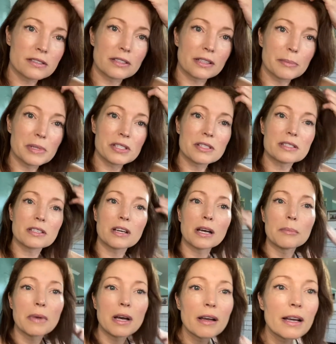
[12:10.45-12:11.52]
So let me just
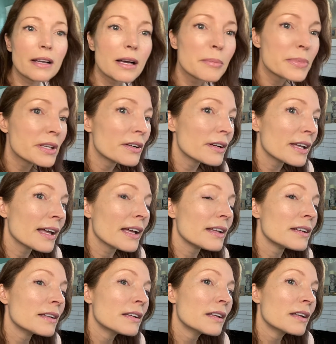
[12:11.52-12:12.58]
come back up here
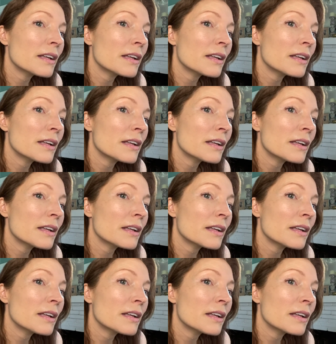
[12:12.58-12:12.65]
again.